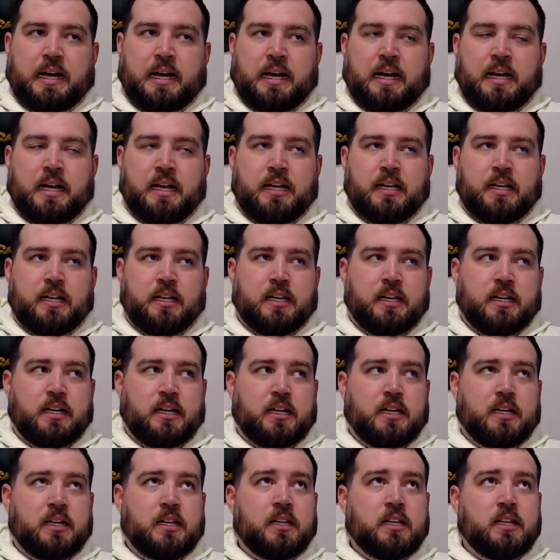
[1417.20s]

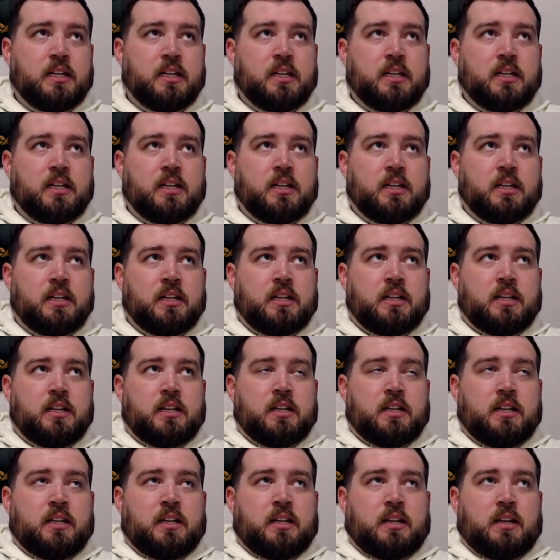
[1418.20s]
I
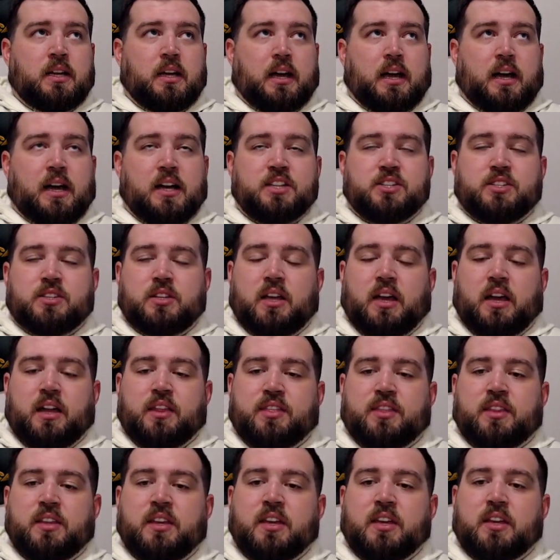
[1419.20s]
I
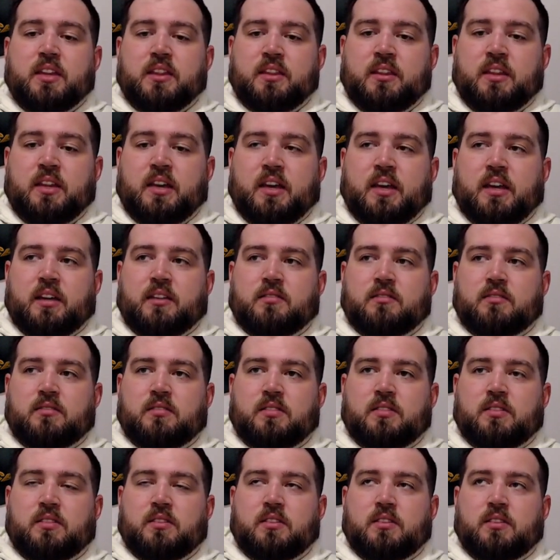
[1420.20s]
think that
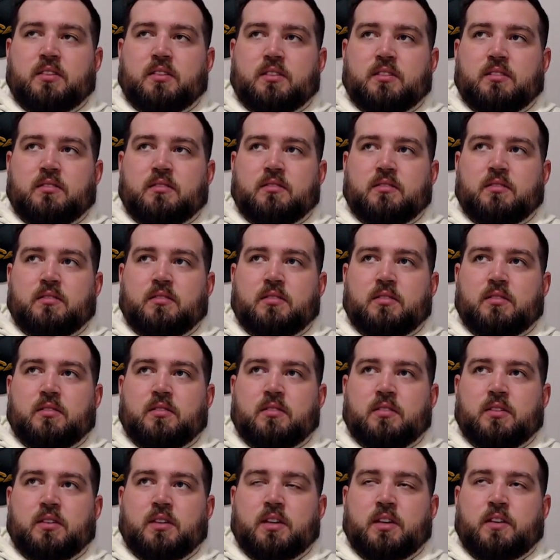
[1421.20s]

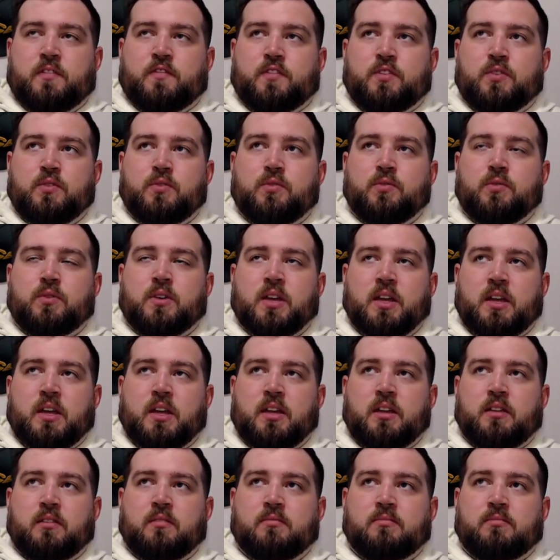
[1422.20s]
if you
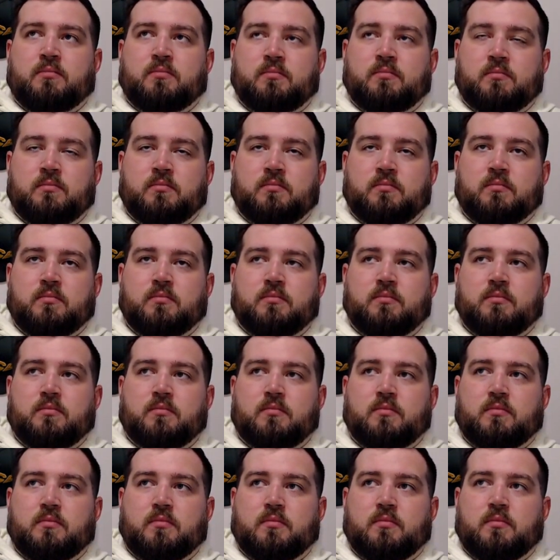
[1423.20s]
can
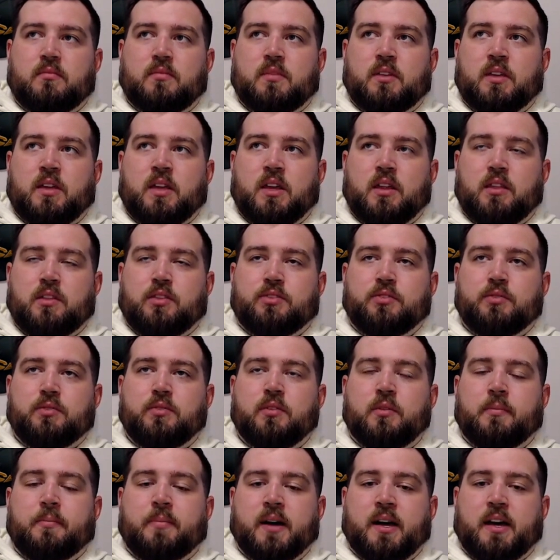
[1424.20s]
get
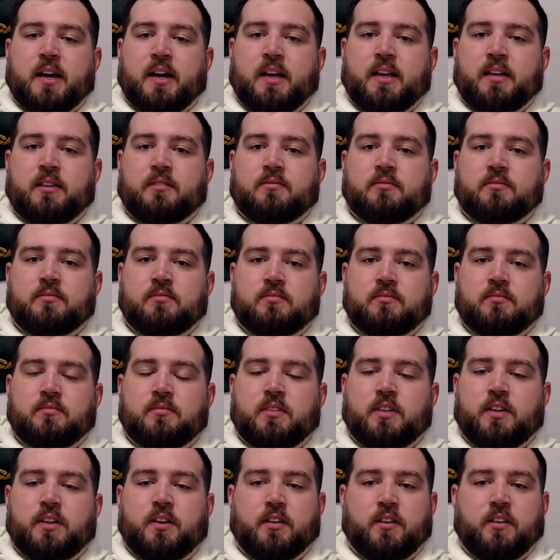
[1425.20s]
through the bye,
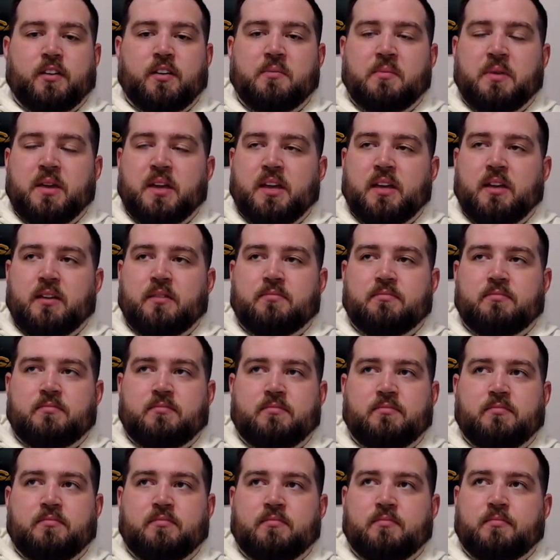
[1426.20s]
you're going to be
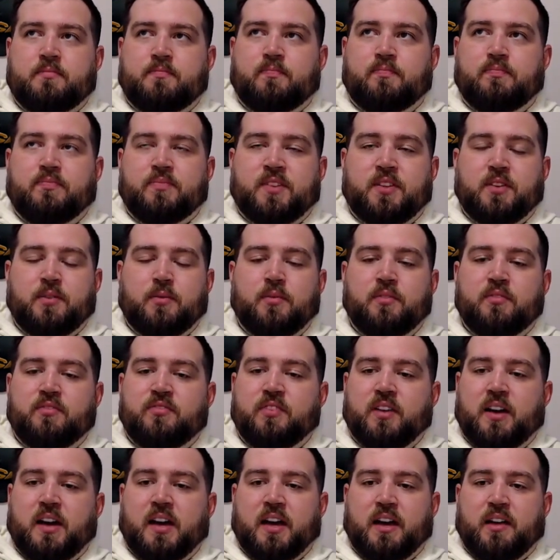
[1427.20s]

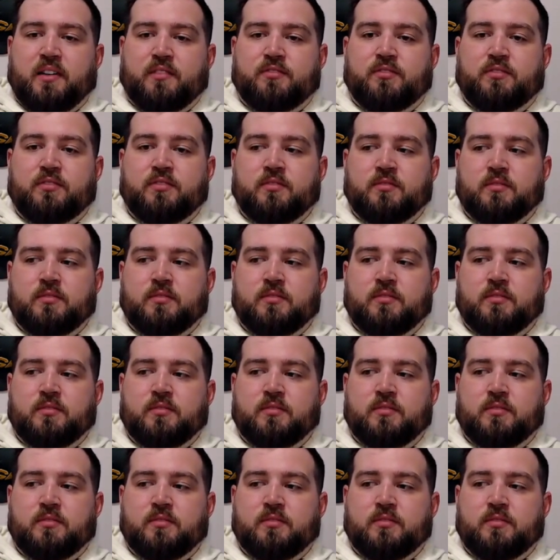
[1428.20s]
2-5,